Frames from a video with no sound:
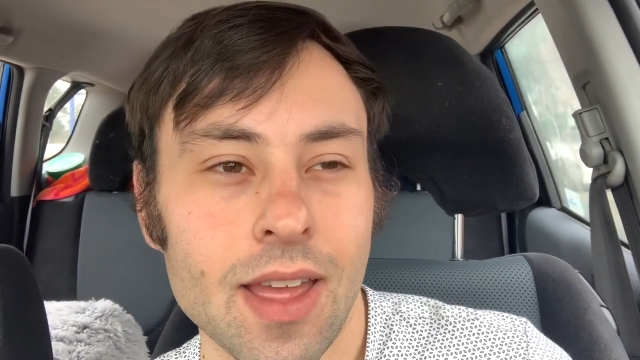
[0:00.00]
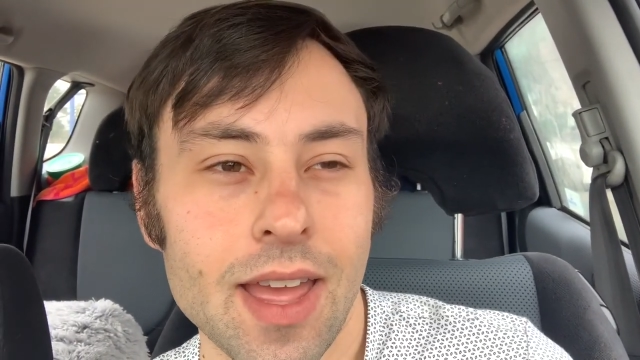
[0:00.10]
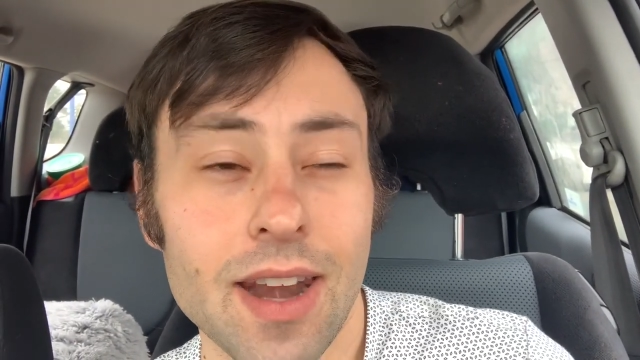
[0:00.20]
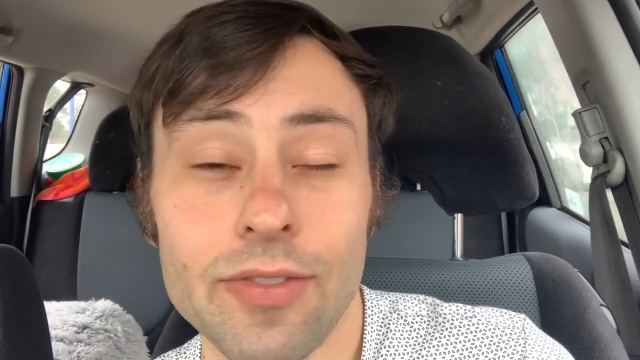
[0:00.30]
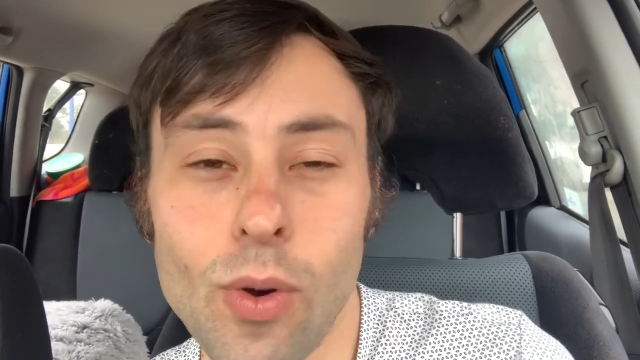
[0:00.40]

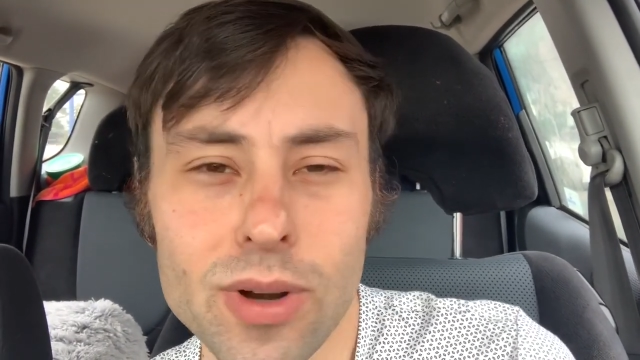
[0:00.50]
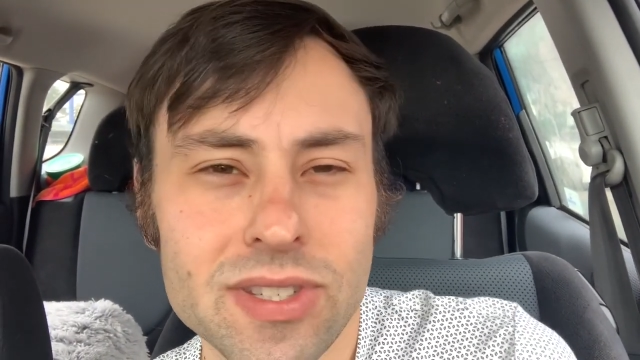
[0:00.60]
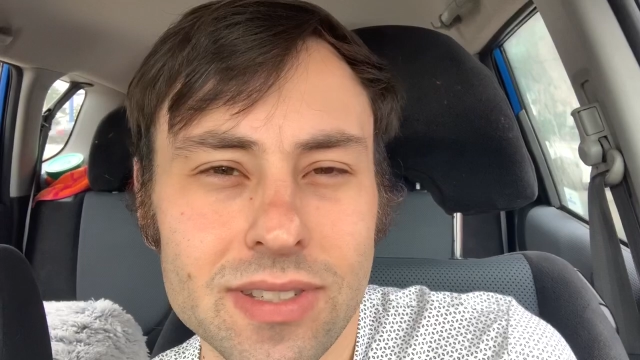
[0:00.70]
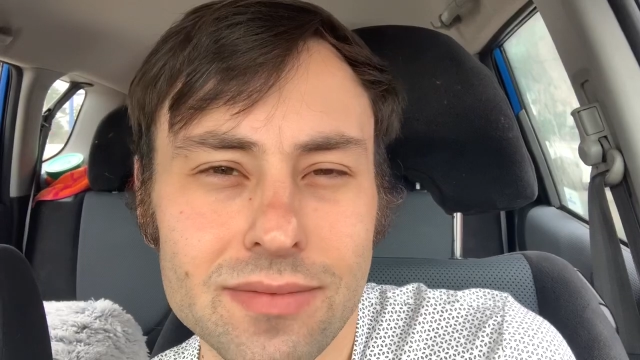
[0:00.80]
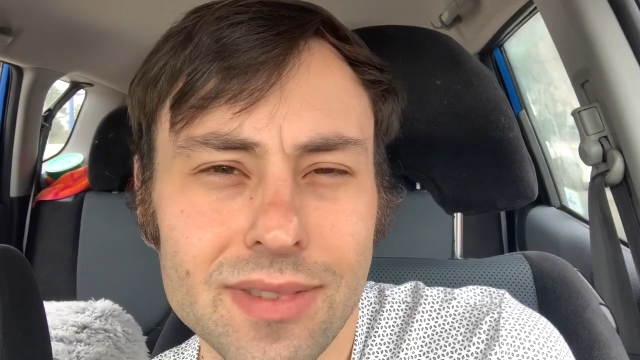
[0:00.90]
And of
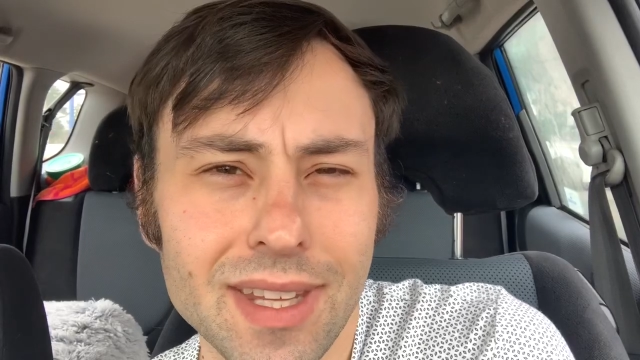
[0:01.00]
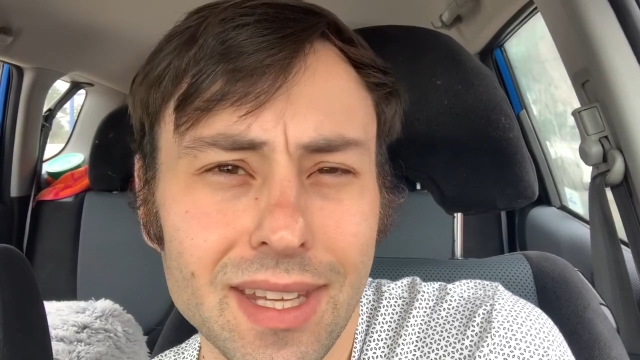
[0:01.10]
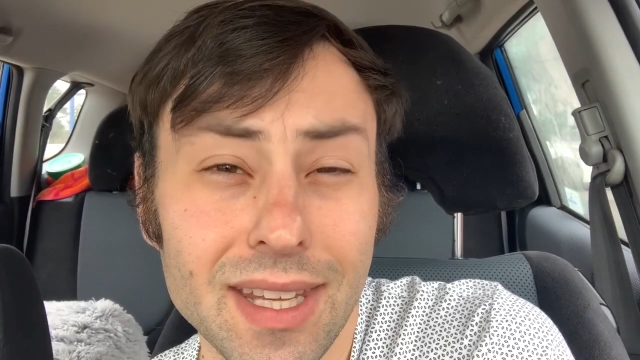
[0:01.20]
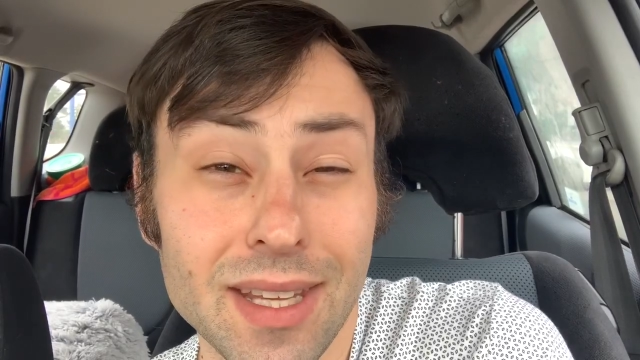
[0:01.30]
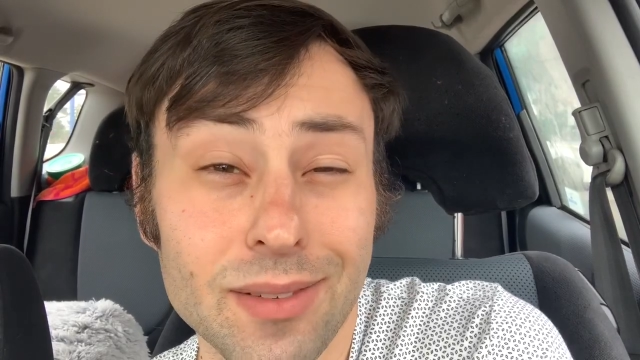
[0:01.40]
course,
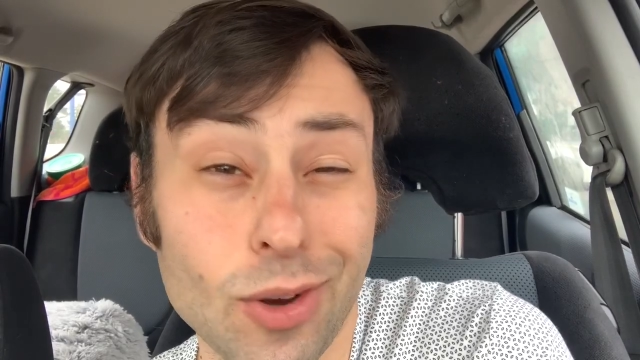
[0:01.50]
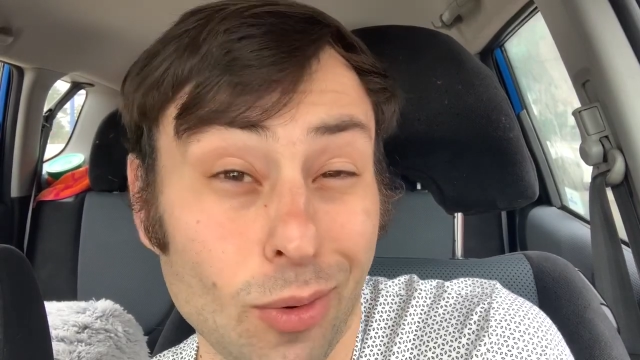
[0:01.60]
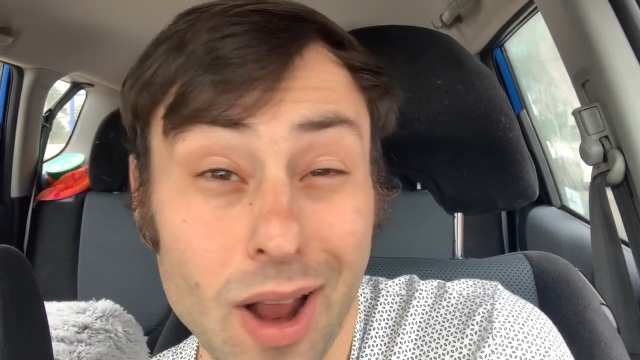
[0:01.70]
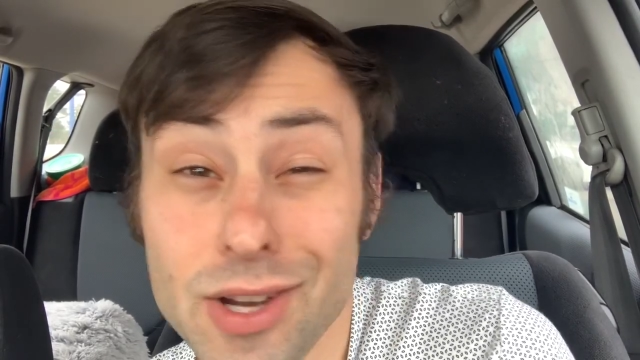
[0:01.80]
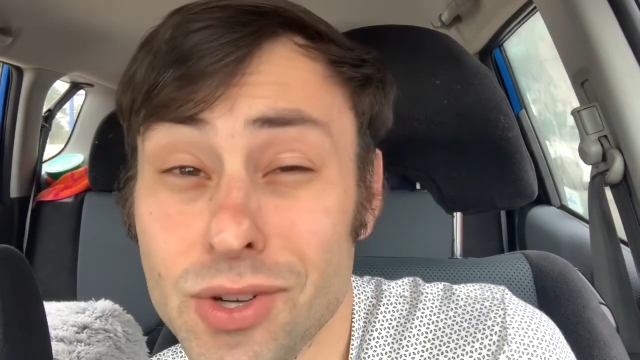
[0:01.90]
the
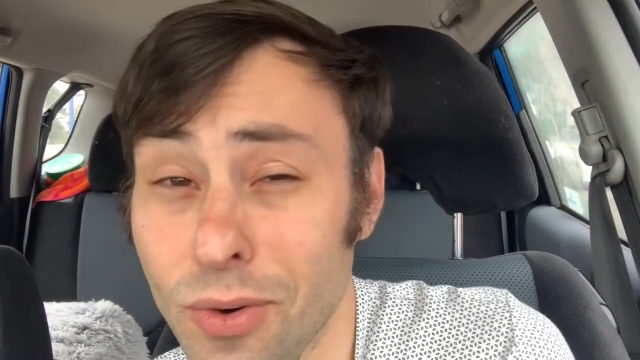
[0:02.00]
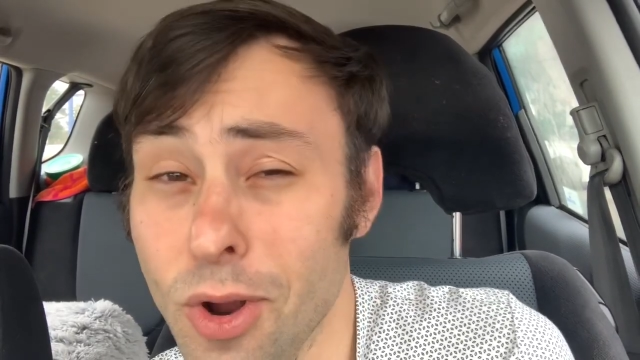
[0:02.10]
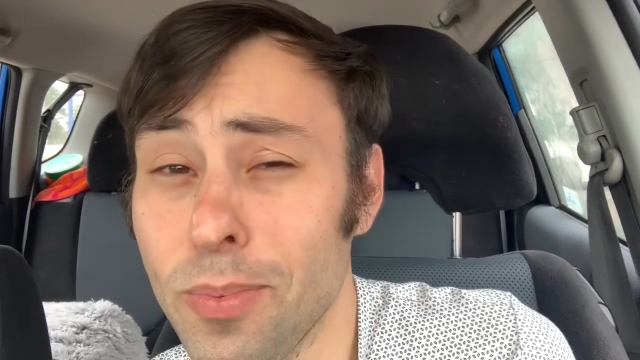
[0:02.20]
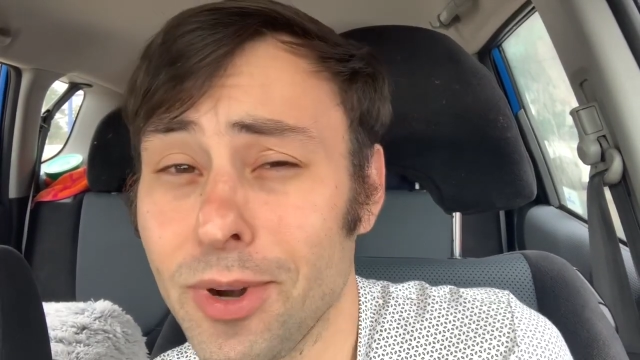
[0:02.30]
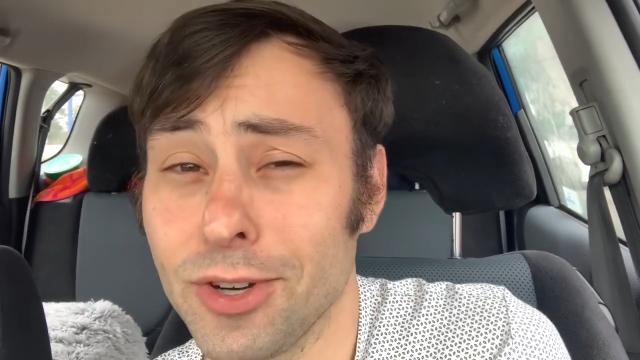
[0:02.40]
garage door
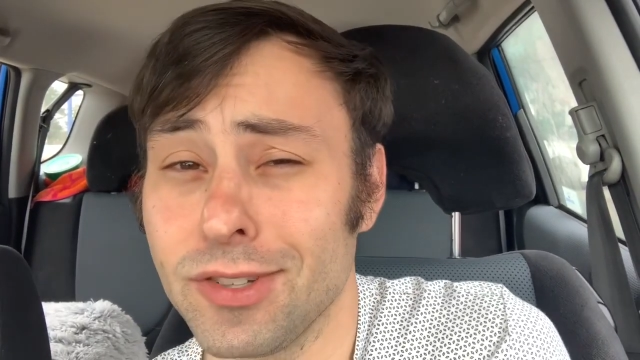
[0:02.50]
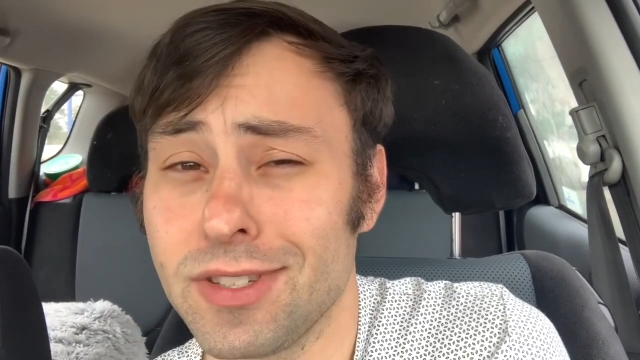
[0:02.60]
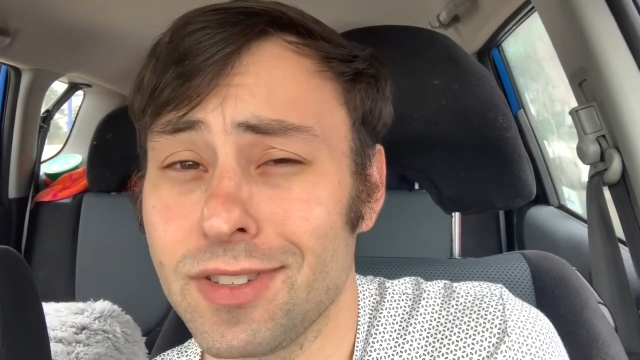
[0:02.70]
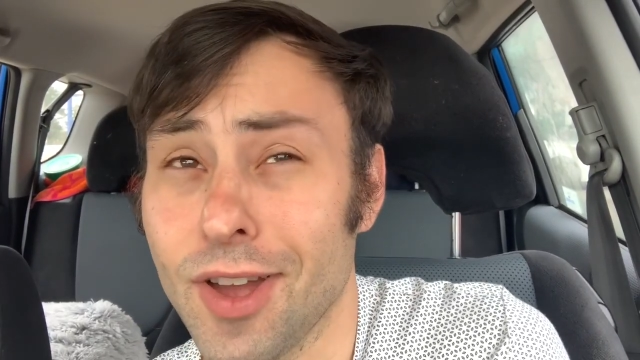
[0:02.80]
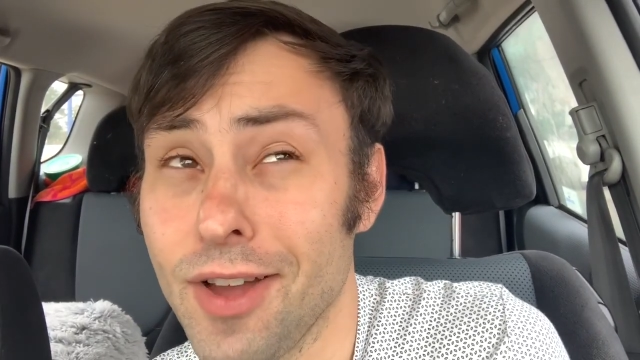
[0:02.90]
openers